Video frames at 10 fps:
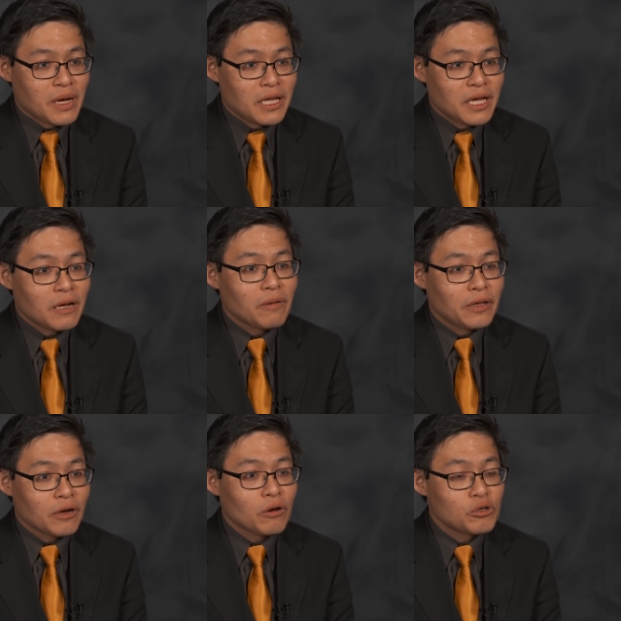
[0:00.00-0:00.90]
many
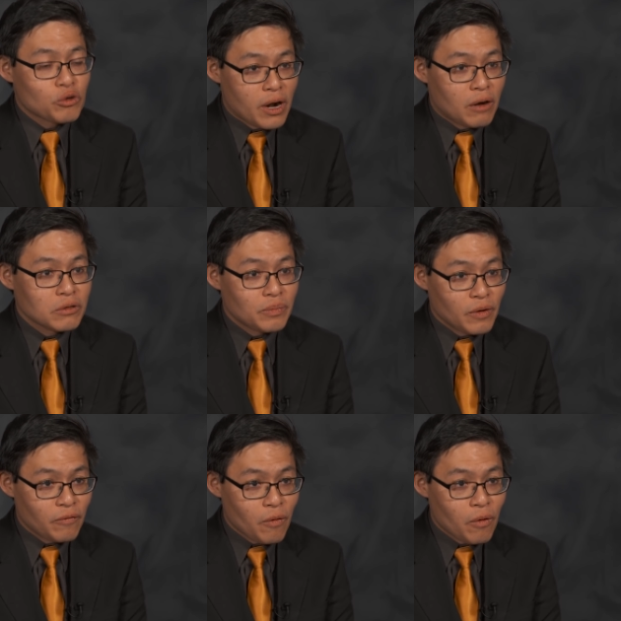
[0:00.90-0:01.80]
clinical trials
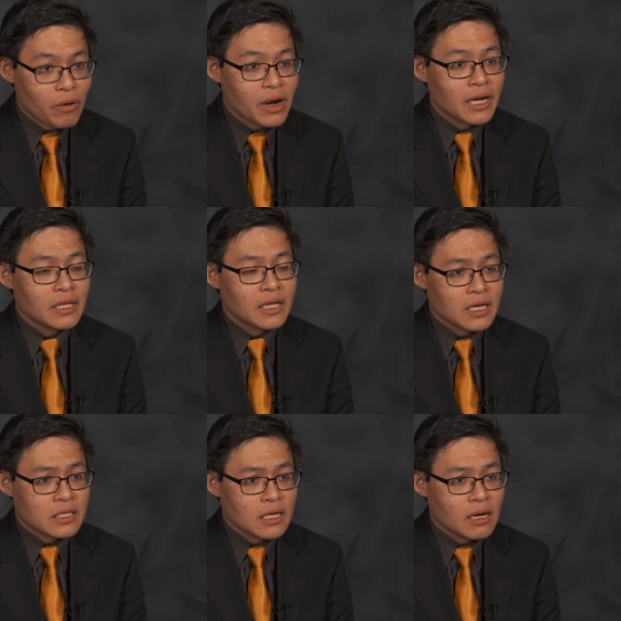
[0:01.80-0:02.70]
before, and
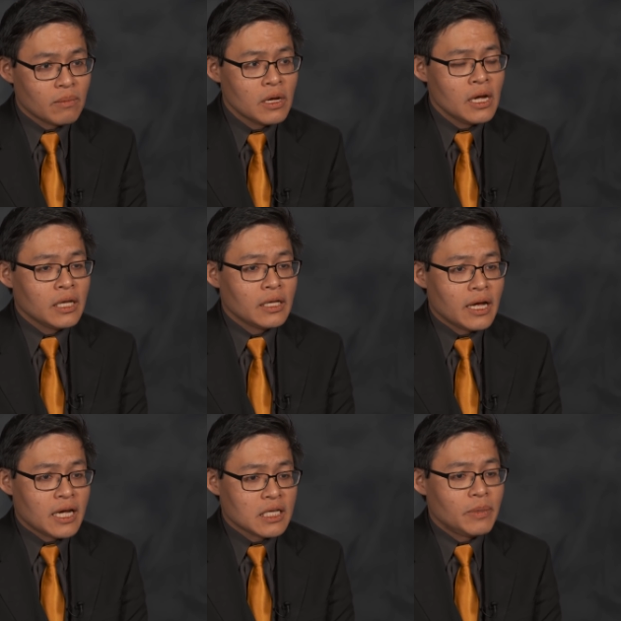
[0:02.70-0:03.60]
thus
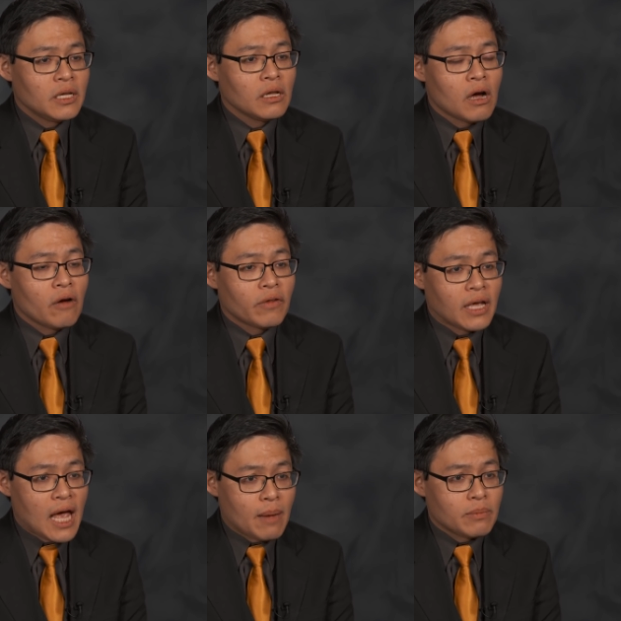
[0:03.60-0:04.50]
there has been a lot of
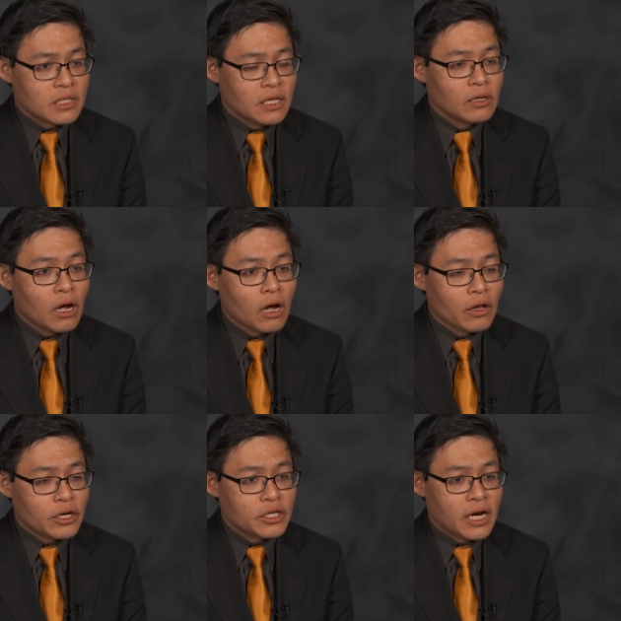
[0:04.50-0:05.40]
gaps in
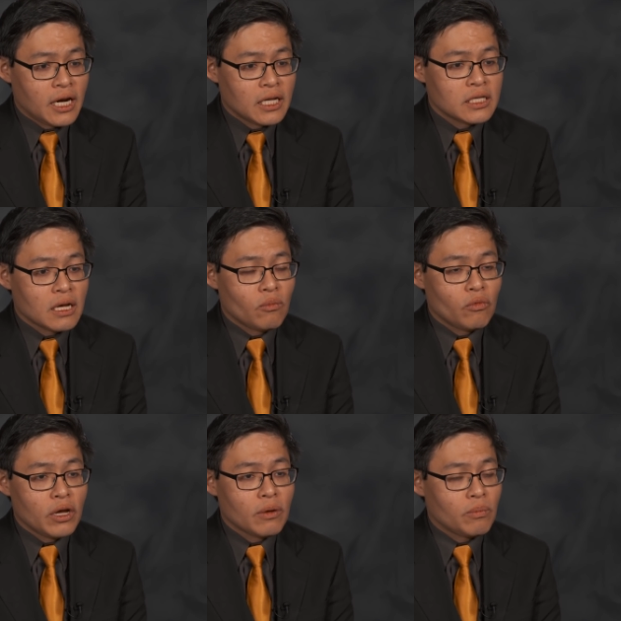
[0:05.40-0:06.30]
knowledge, and
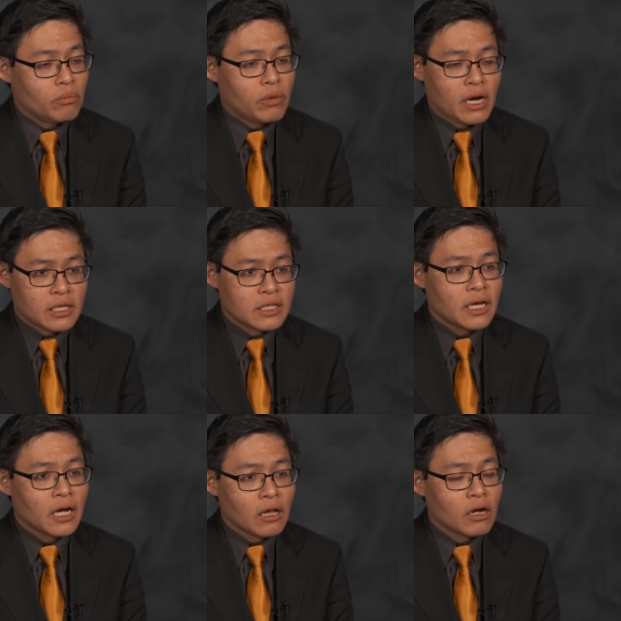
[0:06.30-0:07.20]
we are
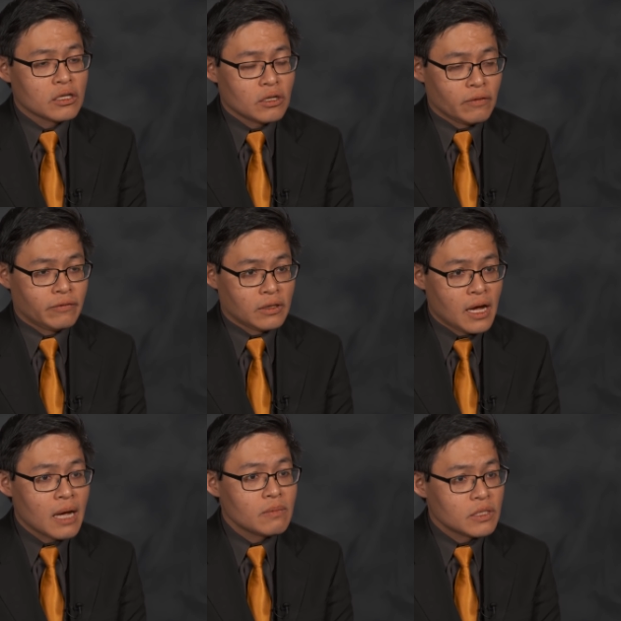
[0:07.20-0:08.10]
practicing a lot of the
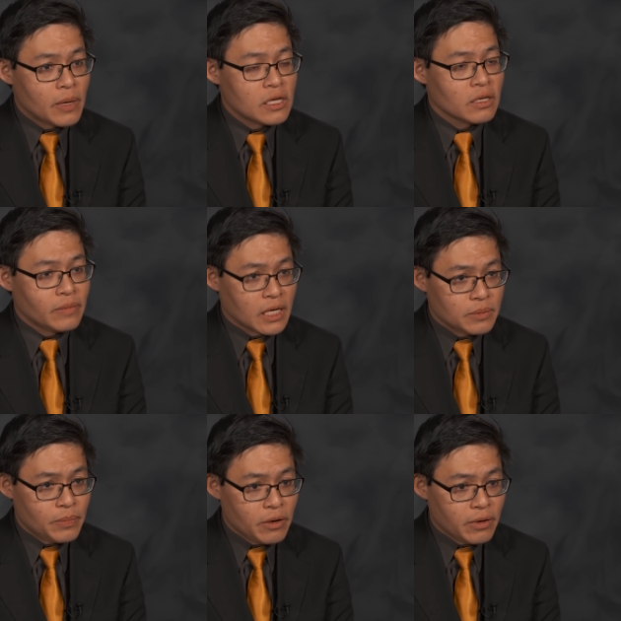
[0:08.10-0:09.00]
times based on
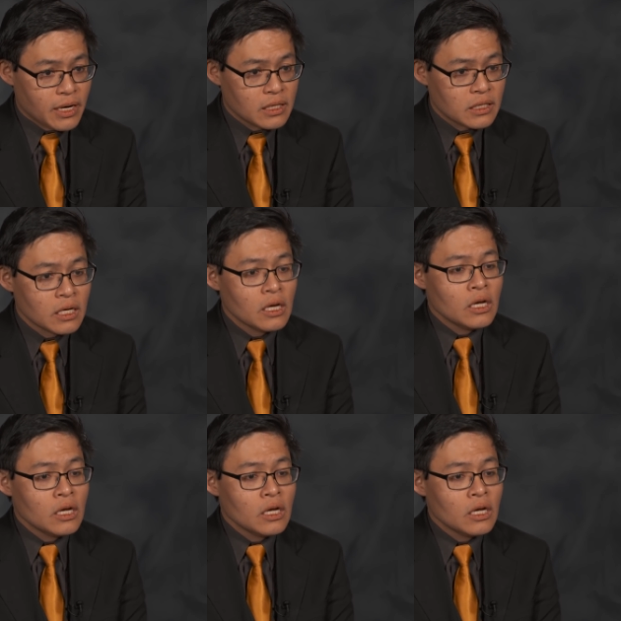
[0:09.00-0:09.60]
experience.